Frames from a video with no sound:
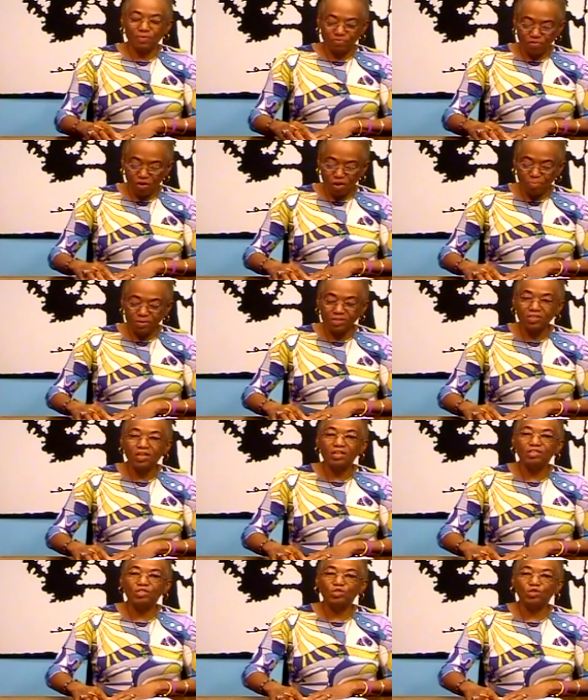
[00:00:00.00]
farmers are
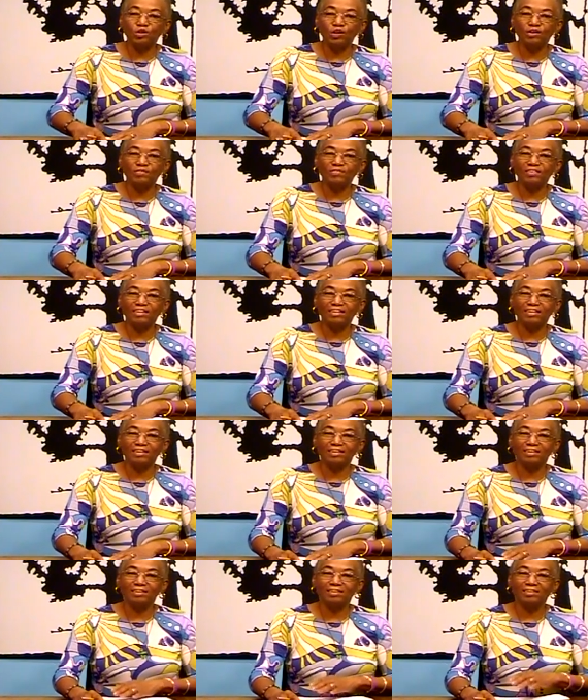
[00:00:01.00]
enjoying the,
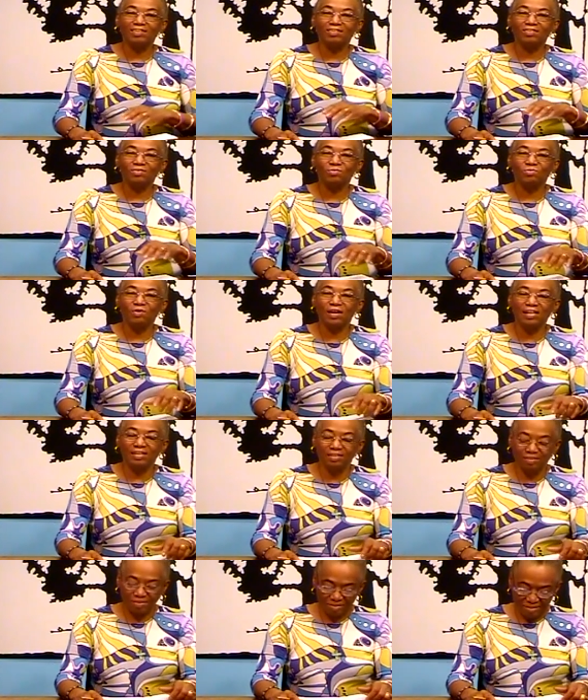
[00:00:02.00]
the
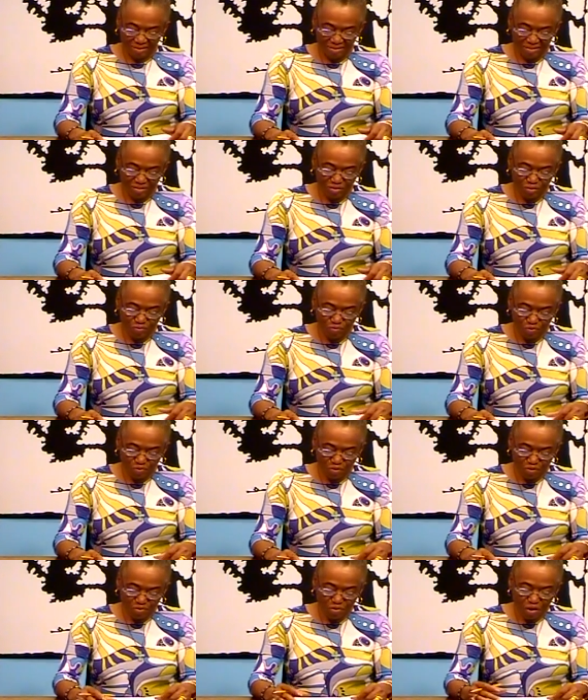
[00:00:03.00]
rain. It's good for
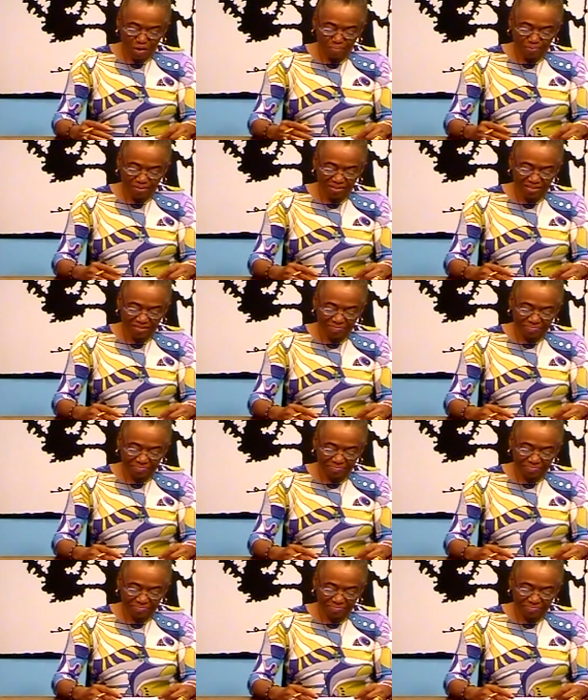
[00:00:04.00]
the crops.